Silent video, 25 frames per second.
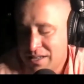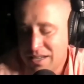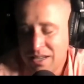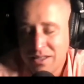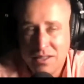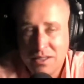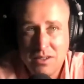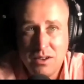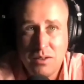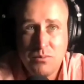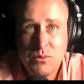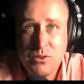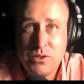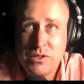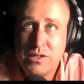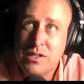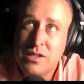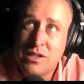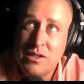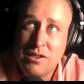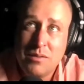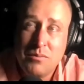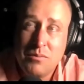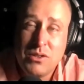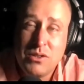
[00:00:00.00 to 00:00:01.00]
the
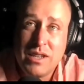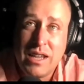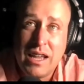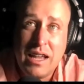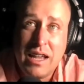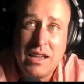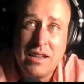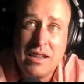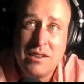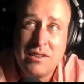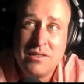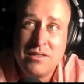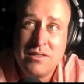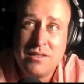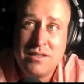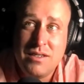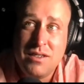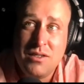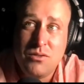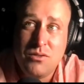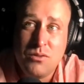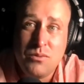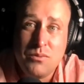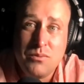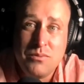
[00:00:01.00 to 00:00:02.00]
numbers can
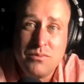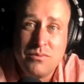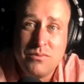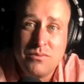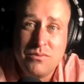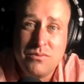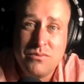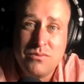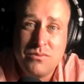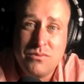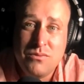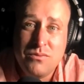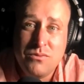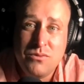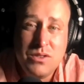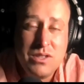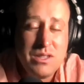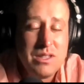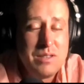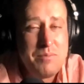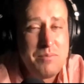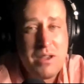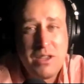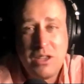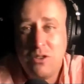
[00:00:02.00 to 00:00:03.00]
either
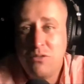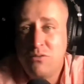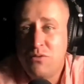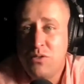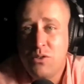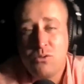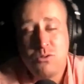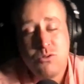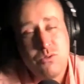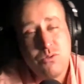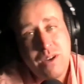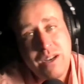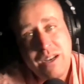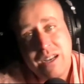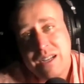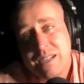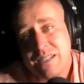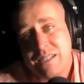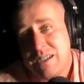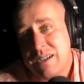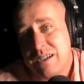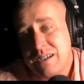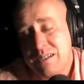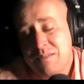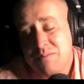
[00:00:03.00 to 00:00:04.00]
really make you feel great at
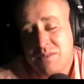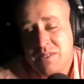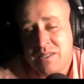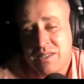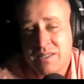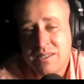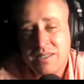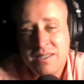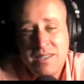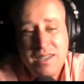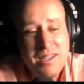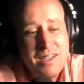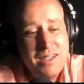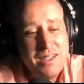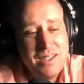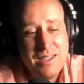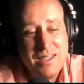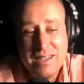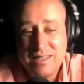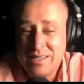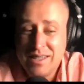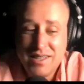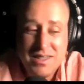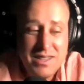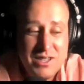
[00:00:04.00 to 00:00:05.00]
times, and
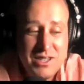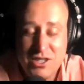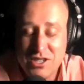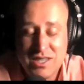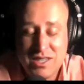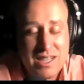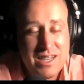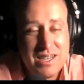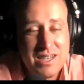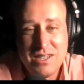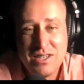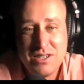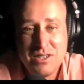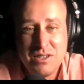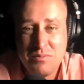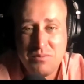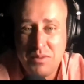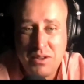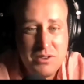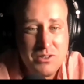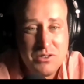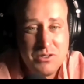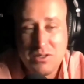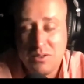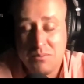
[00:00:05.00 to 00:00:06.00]
then they just kind of
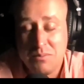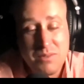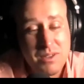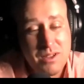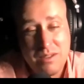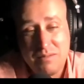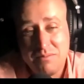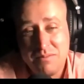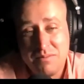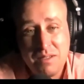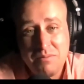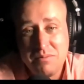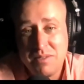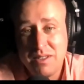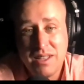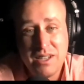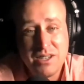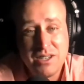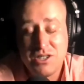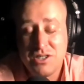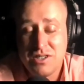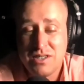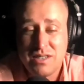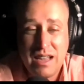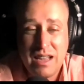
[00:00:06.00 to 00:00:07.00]
disappear sometimes. I mean,
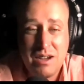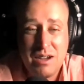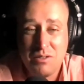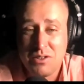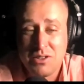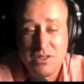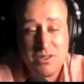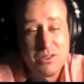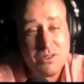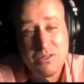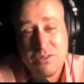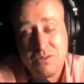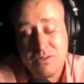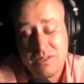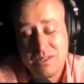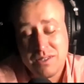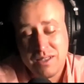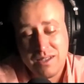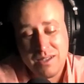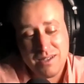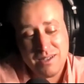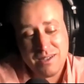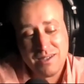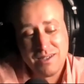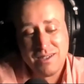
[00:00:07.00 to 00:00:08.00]
that's just how it goes.
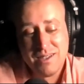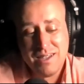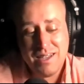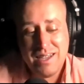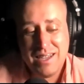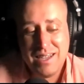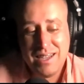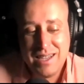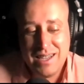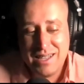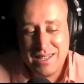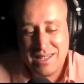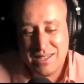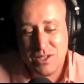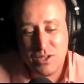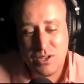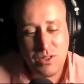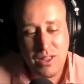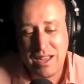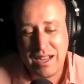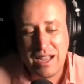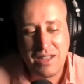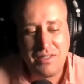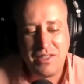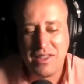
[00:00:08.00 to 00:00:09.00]
So
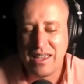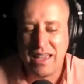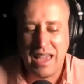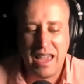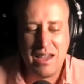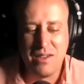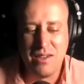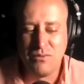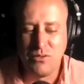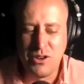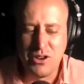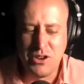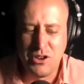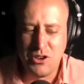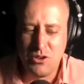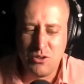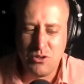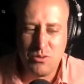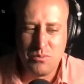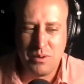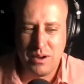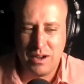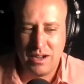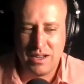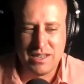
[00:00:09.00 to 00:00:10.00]
like I think every
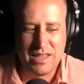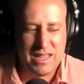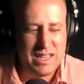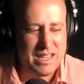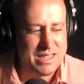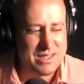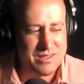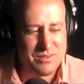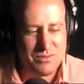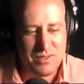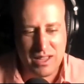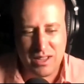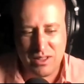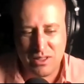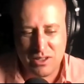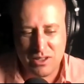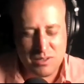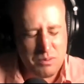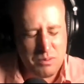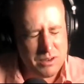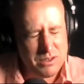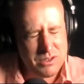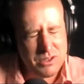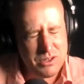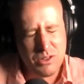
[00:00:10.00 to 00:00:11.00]
new podcast, like
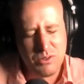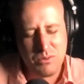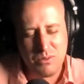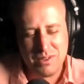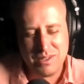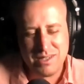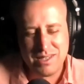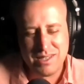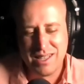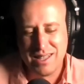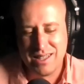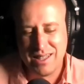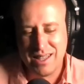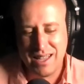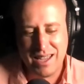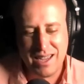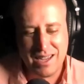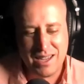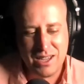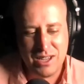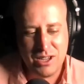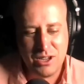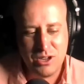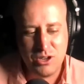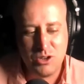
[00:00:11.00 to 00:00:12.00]
especially the ones that
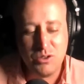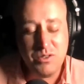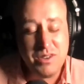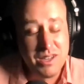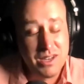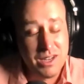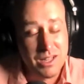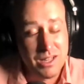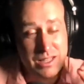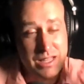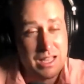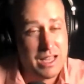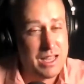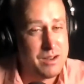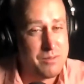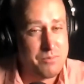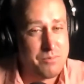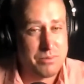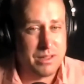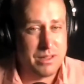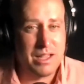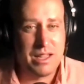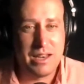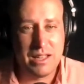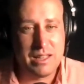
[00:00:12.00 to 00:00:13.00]
like you did a lot of
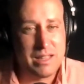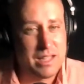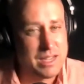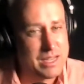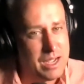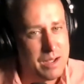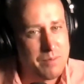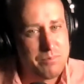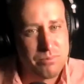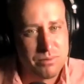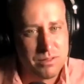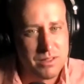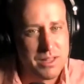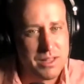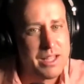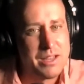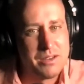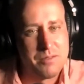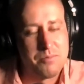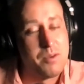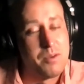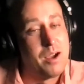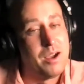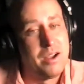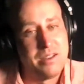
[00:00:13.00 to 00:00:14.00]
planning, like I
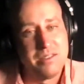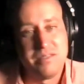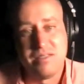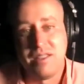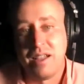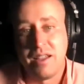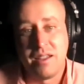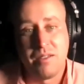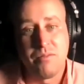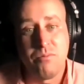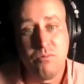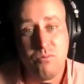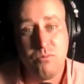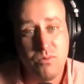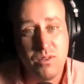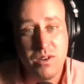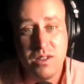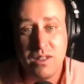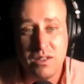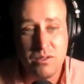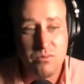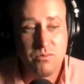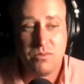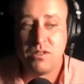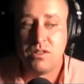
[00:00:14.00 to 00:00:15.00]
planned mine like
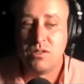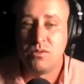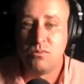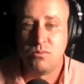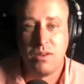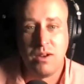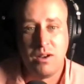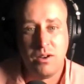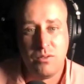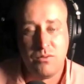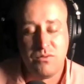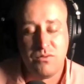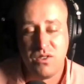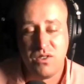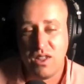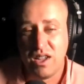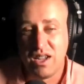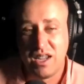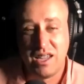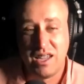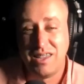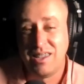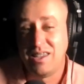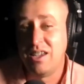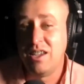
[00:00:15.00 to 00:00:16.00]
really, really well for
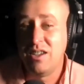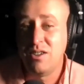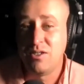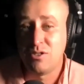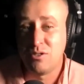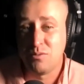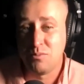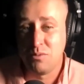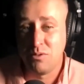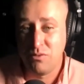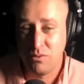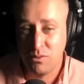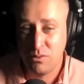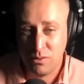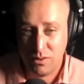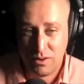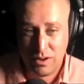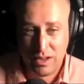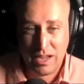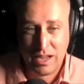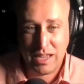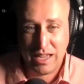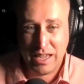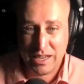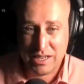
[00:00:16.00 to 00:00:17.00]
like a year before
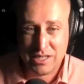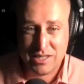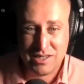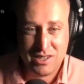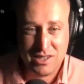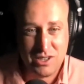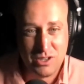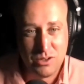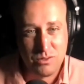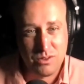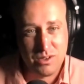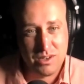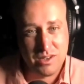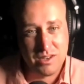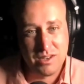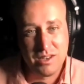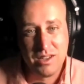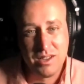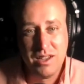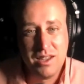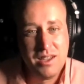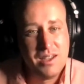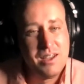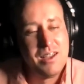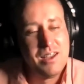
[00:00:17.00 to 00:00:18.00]
I executed.
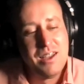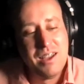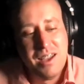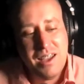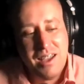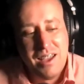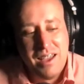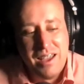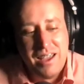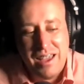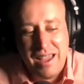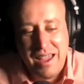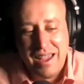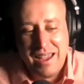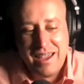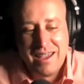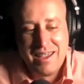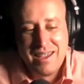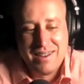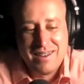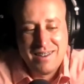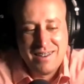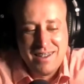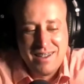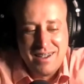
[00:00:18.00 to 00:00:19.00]

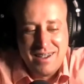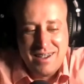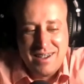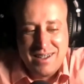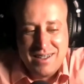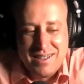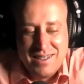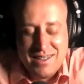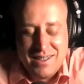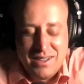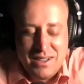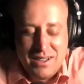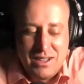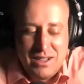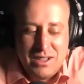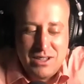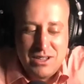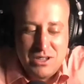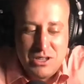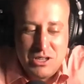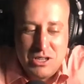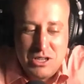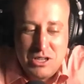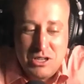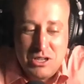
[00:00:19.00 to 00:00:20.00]
And
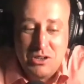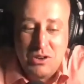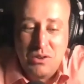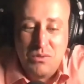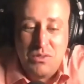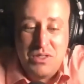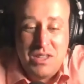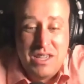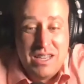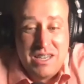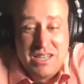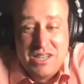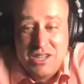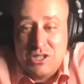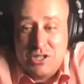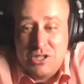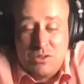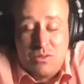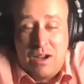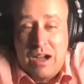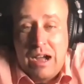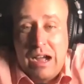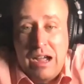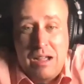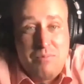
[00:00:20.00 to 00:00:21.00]
the
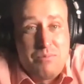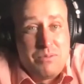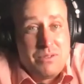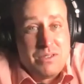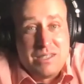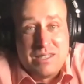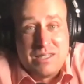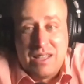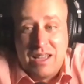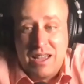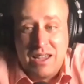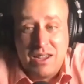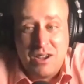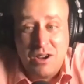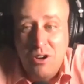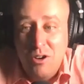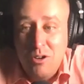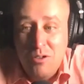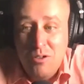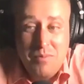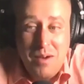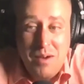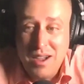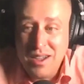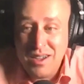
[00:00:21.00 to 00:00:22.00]
initial hype is like,
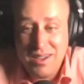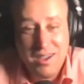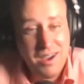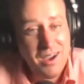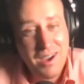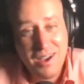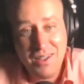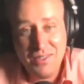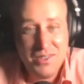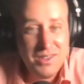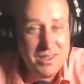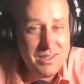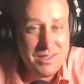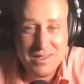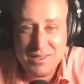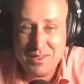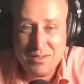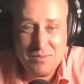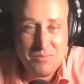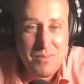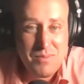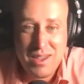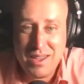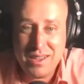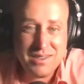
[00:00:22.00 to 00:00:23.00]
oh my God, this is
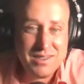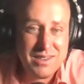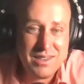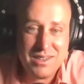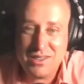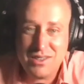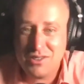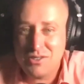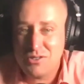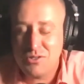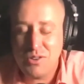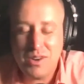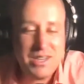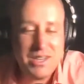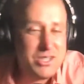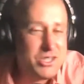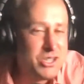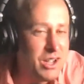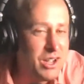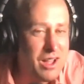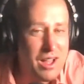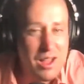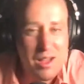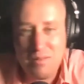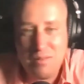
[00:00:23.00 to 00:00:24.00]
amazing, great
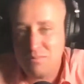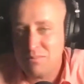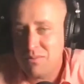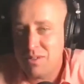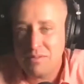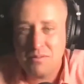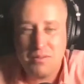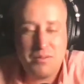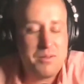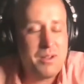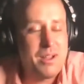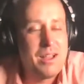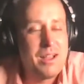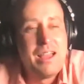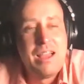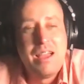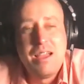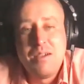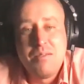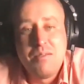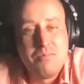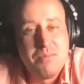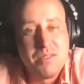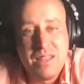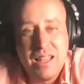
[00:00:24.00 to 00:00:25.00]
job, blah, blah, blah.
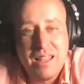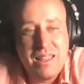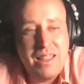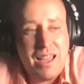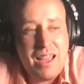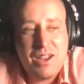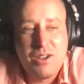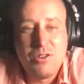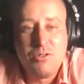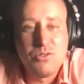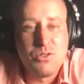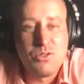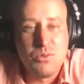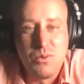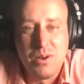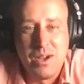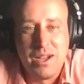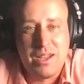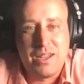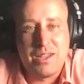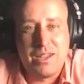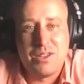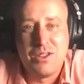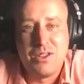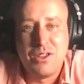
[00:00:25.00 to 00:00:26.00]
But then that goes
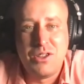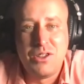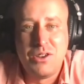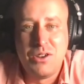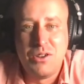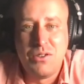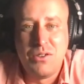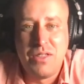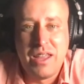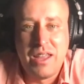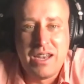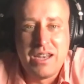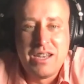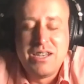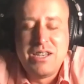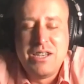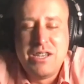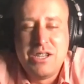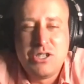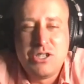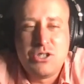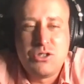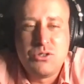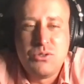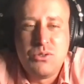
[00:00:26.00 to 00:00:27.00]
away. That
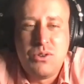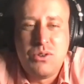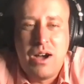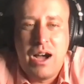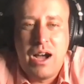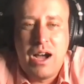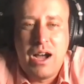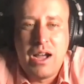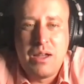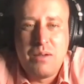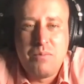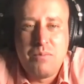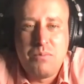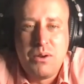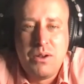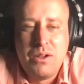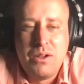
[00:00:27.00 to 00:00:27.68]
initial hype